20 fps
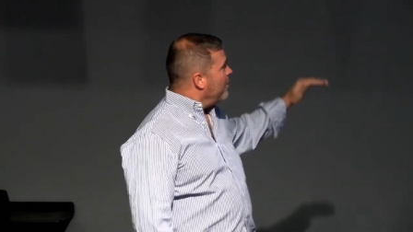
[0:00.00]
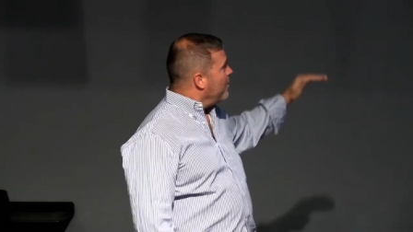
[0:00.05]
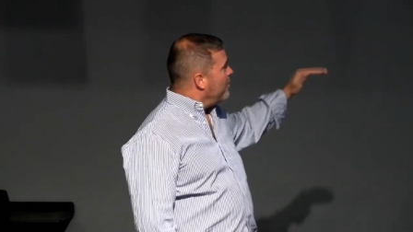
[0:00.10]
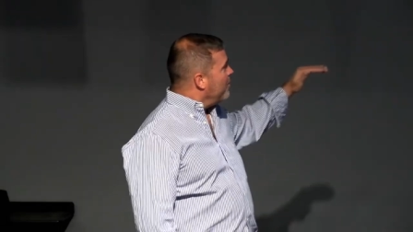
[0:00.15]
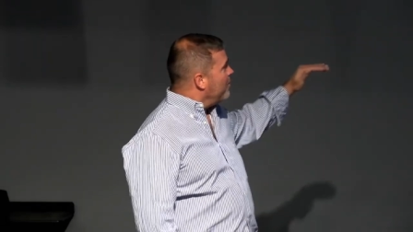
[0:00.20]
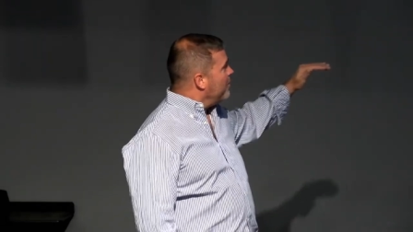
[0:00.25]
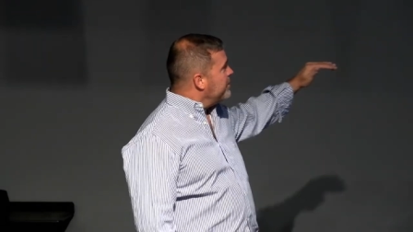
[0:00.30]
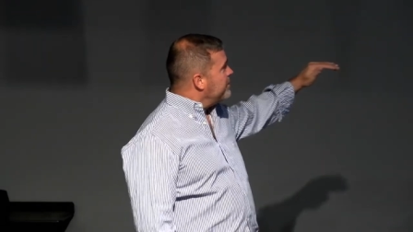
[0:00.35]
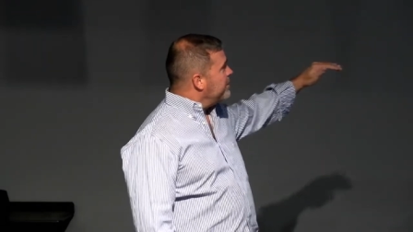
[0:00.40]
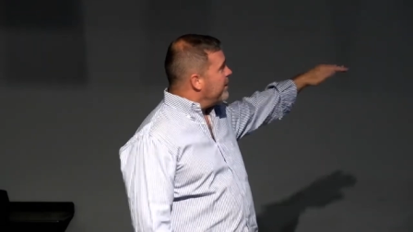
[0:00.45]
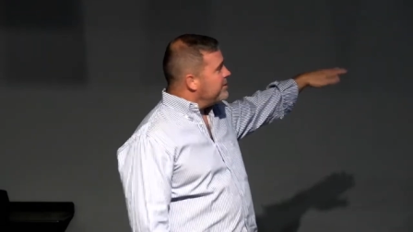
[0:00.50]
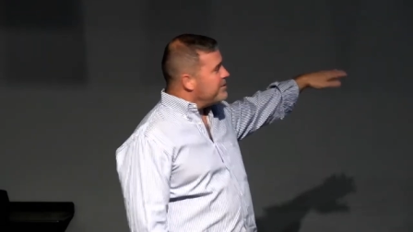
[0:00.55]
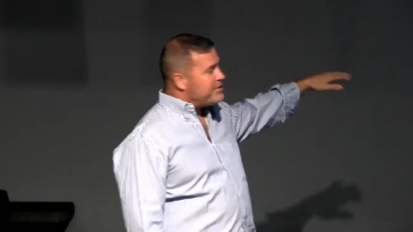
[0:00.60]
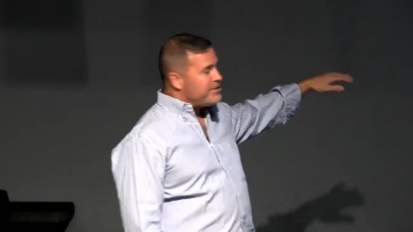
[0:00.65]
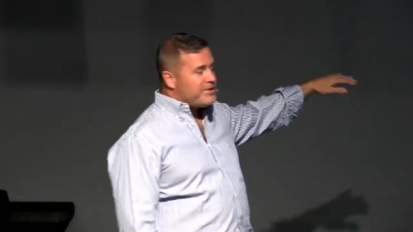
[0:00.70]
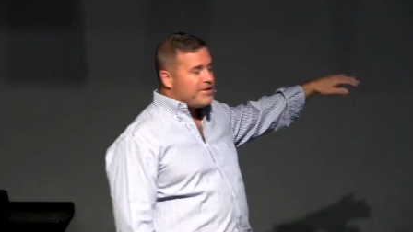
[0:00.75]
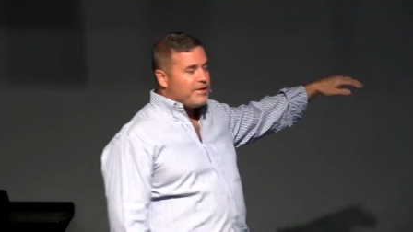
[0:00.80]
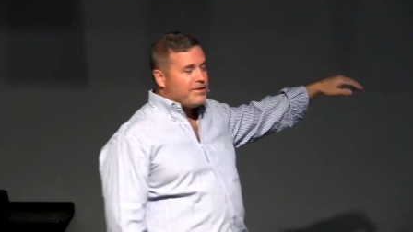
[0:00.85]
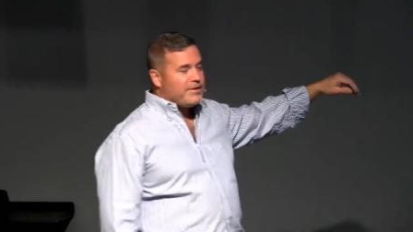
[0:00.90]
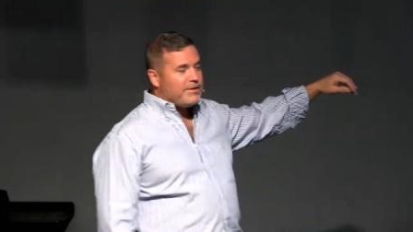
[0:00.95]
we tend to
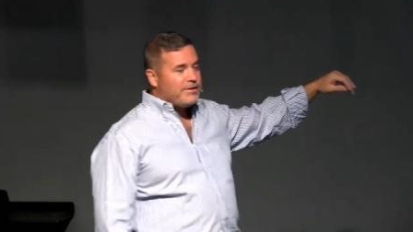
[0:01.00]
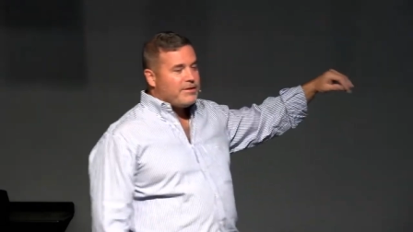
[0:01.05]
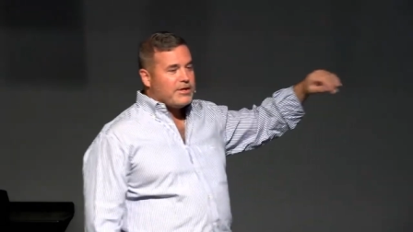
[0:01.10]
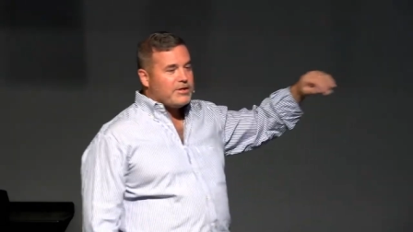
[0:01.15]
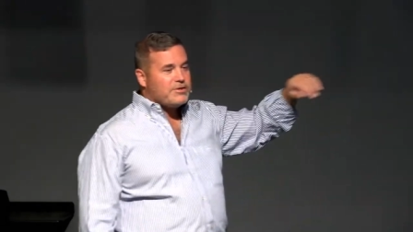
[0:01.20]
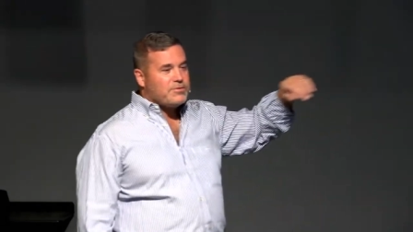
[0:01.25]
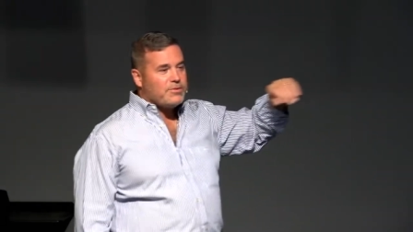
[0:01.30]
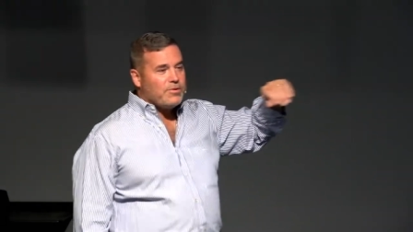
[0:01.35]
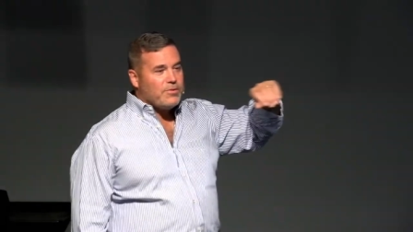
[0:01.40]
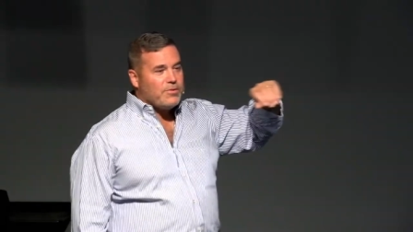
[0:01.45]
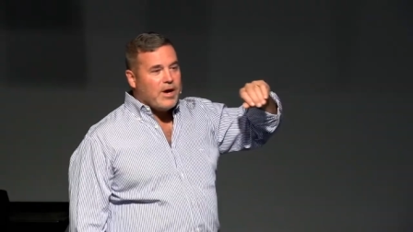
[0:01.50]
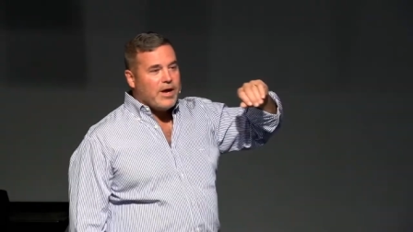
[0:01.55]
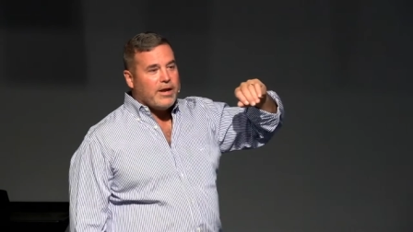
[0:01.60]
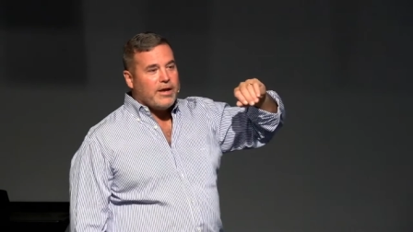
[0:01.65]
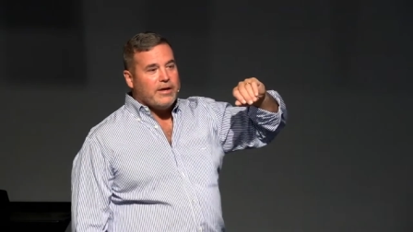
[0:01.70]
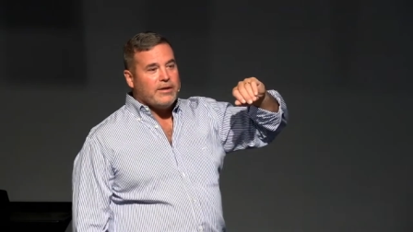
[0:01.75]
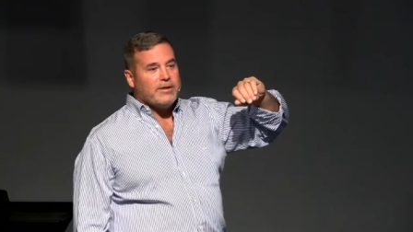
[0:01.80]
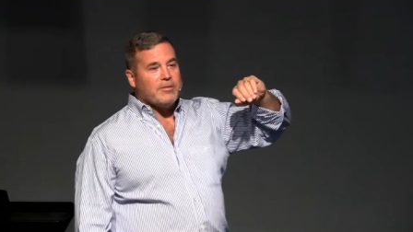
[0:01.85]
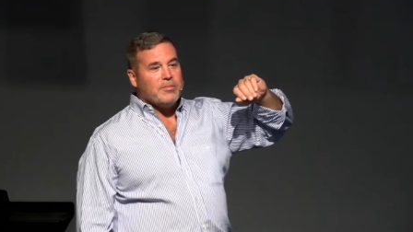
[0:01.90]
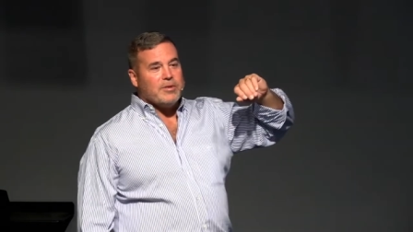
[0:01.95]
see the things we want
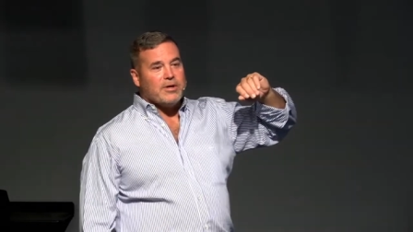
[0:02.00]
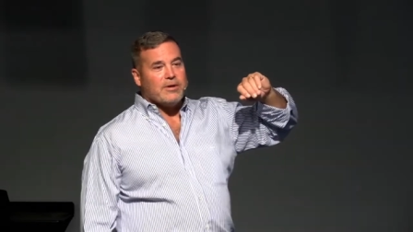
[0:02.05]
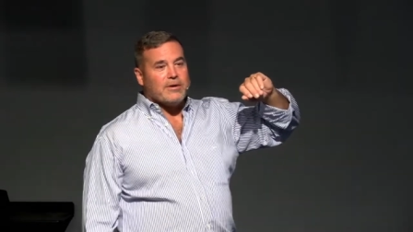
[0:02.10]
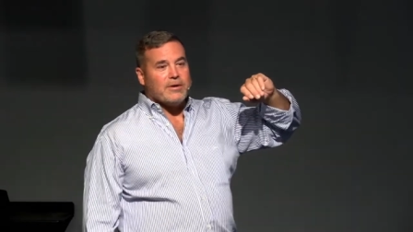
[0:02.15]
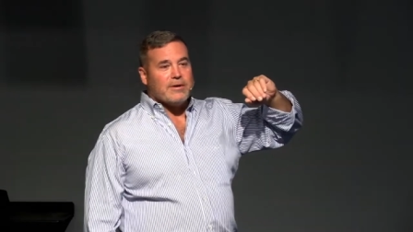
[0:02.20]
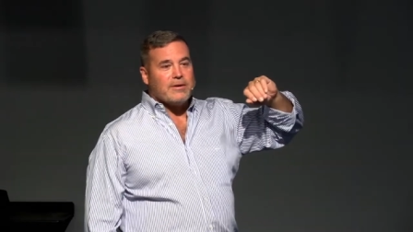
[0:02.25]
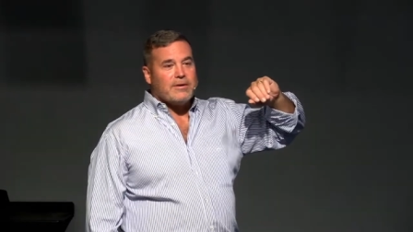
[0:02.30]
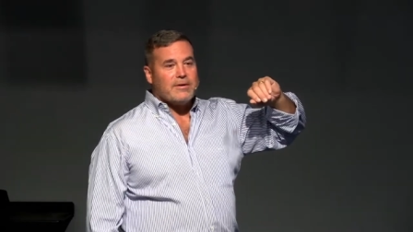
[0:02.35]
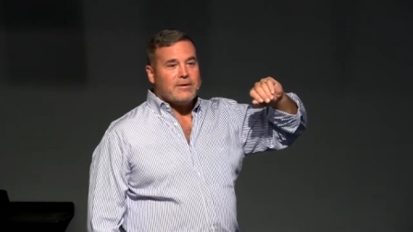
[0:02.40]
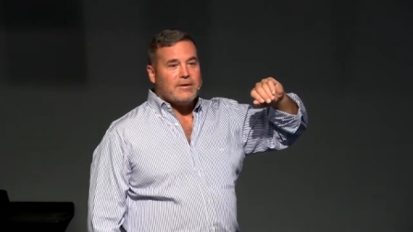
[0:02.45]
in the mirror.